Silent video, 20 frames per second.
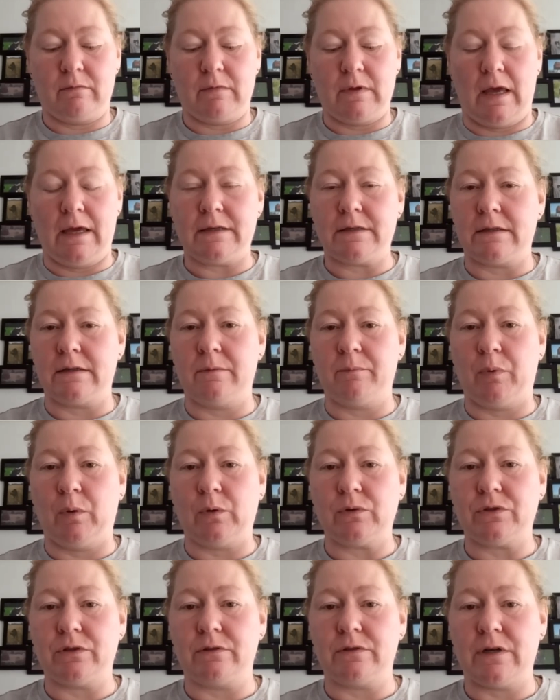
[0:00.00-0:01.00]
it's an
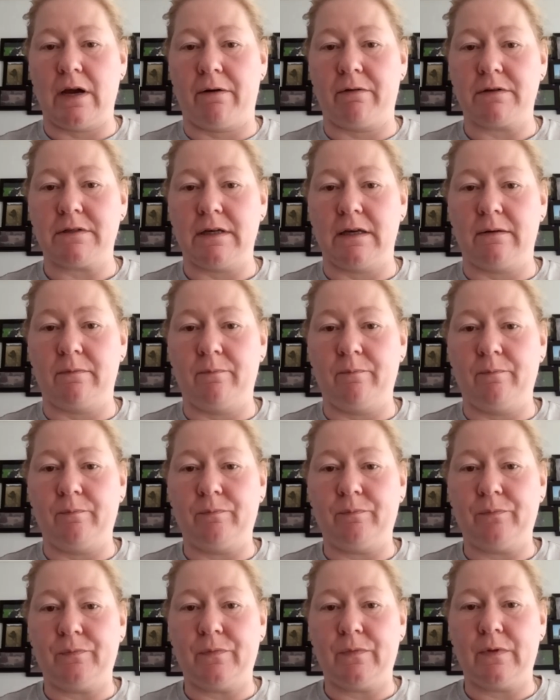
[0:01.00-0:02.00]
important charity,
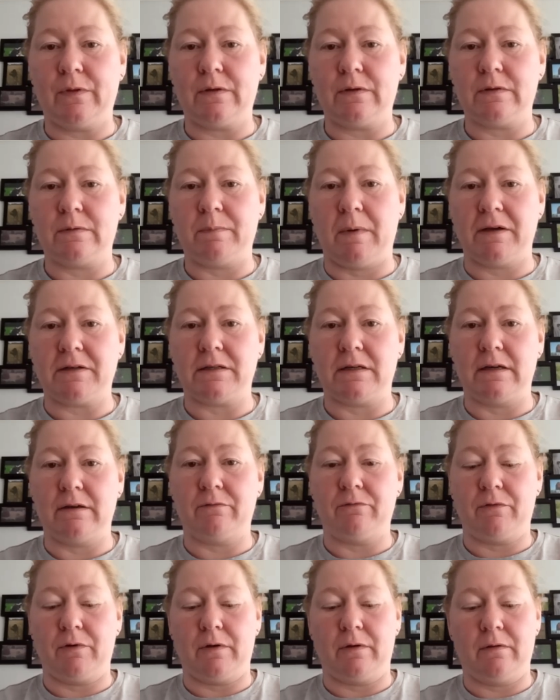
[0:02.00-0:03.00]
especially
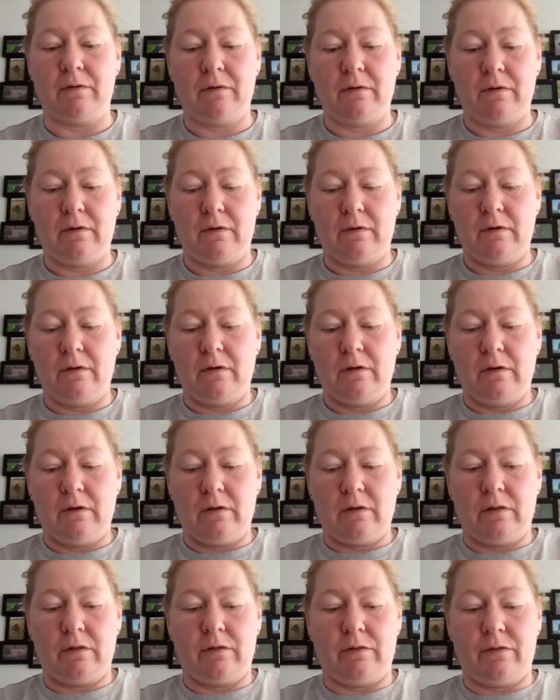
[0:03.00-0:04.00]
for
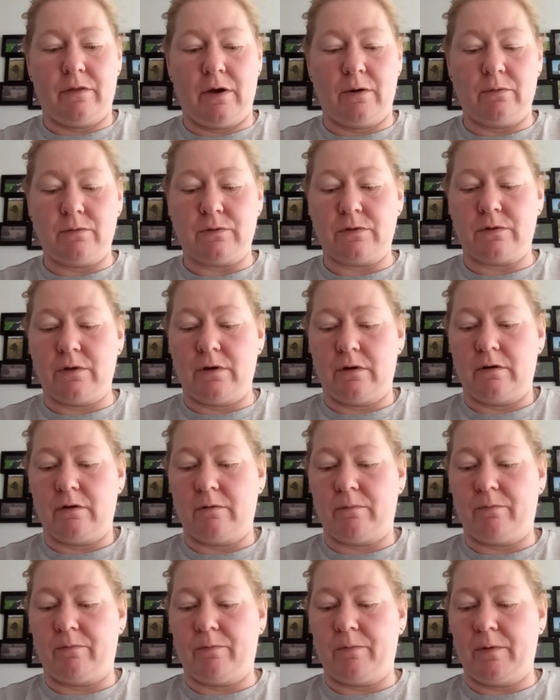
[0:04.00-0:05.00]
those that
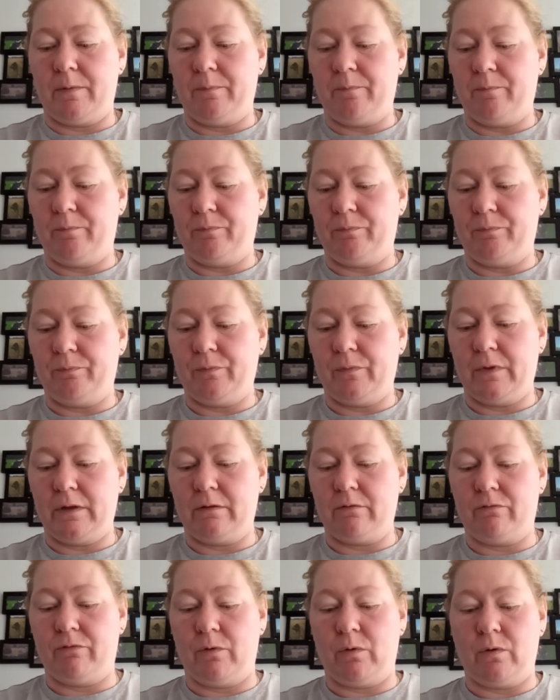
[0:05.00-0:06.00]
have
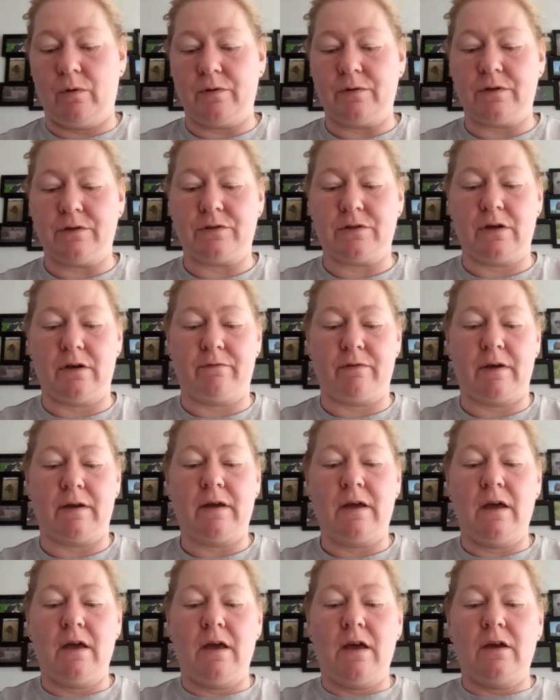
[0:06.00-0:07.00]
fought and deserve it.
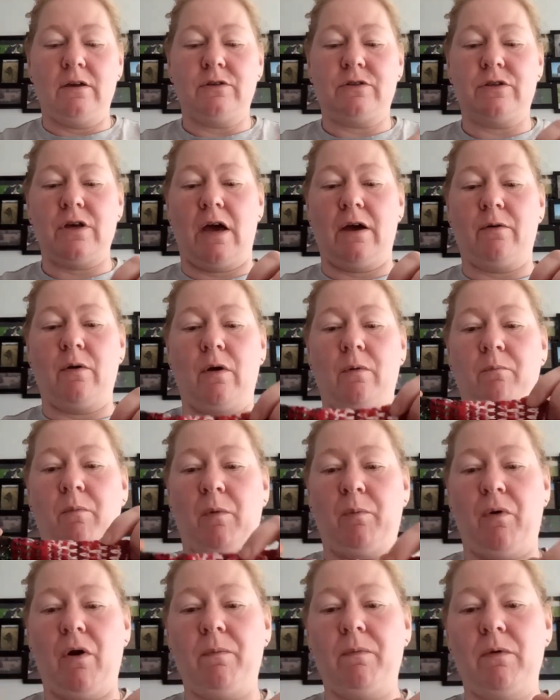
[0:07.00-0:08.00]
So my
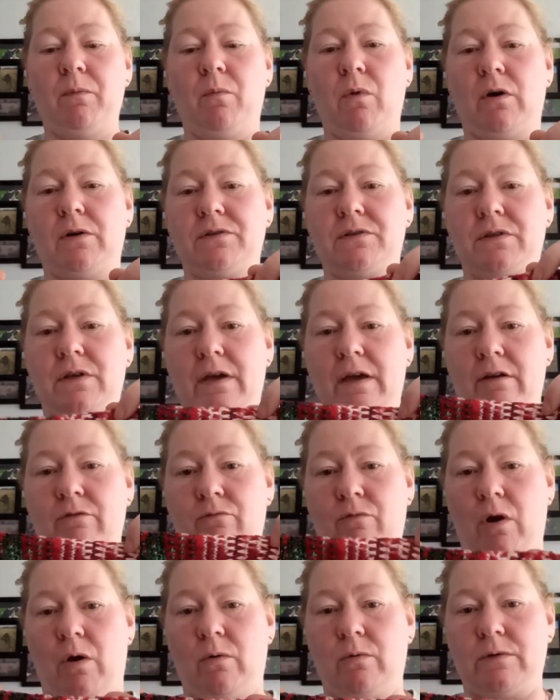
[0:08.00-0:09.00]
problem was that it
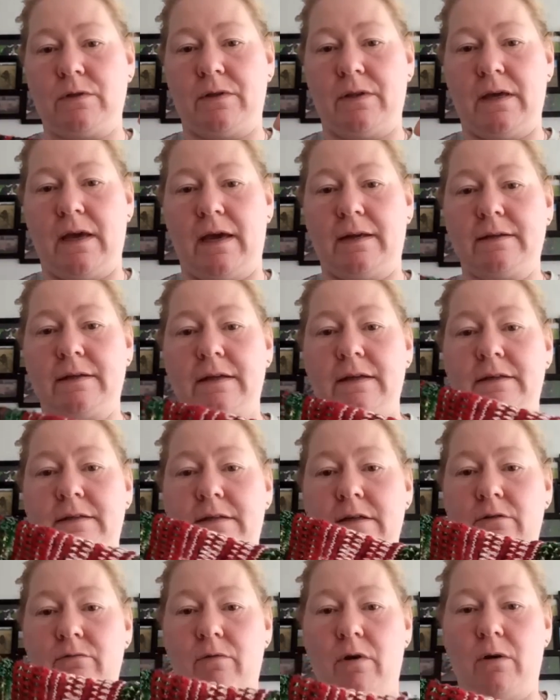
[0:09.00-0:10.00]
rolled at the end. It
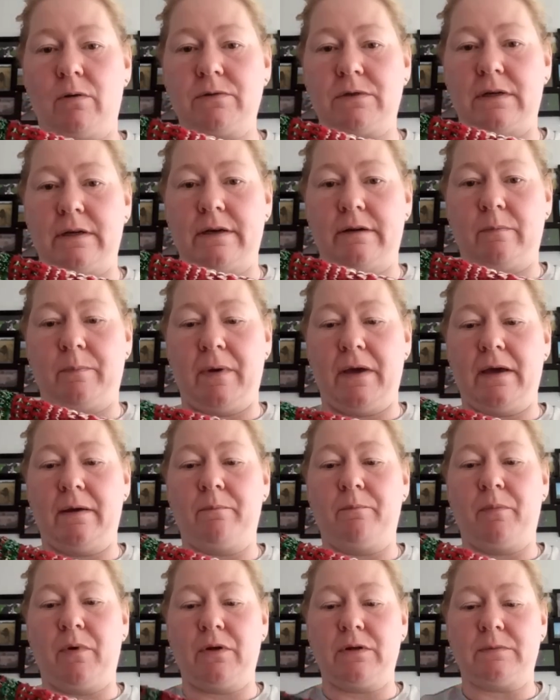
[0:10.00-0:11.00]
still rolls a little
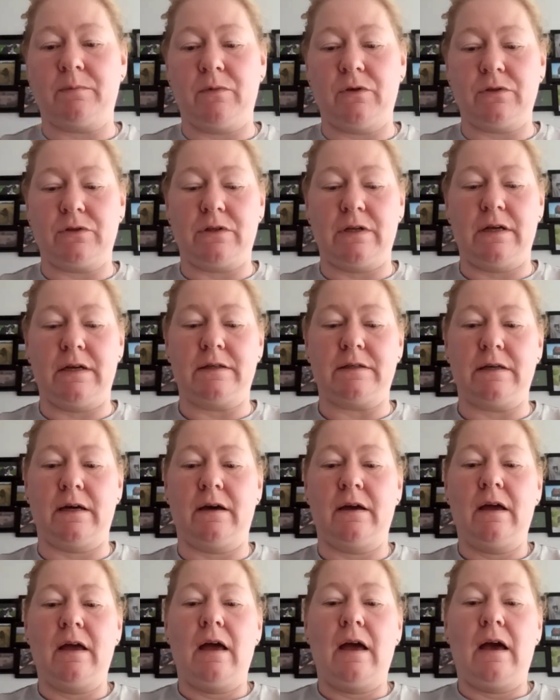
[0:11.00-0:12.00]
bit, but it's much
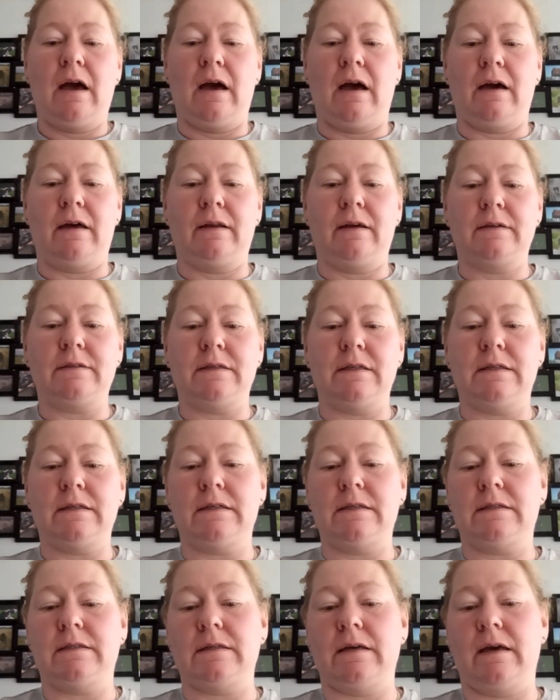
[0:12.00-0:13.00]
neater. And I
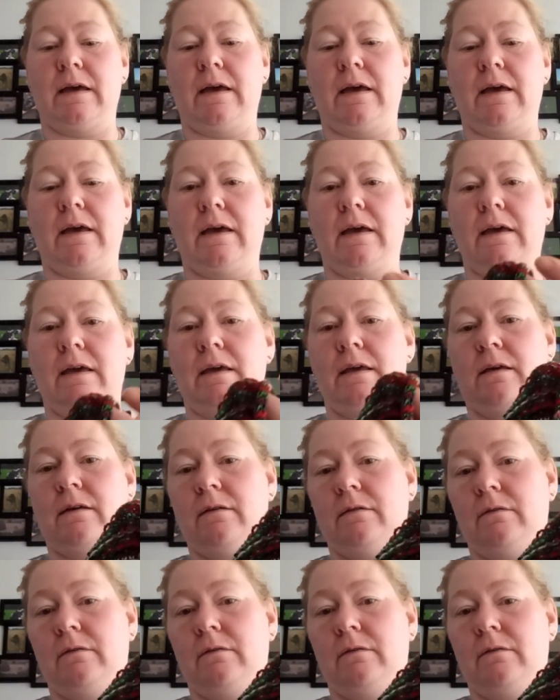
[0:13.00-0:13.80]
did a